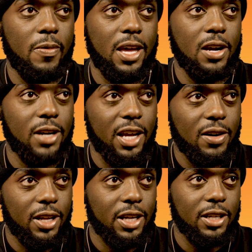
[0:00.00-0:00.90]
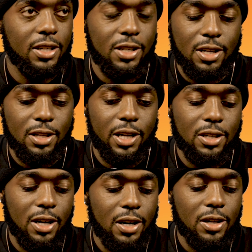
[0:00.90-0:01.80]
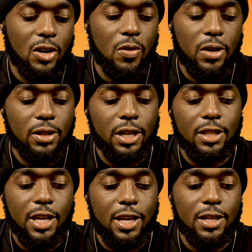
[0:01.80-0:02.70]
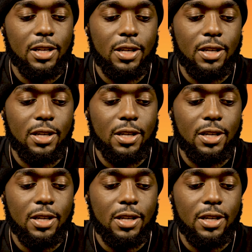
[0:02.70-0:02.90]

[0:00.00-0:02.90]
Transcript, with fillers: We here now, like like no, nah, it don't work like that.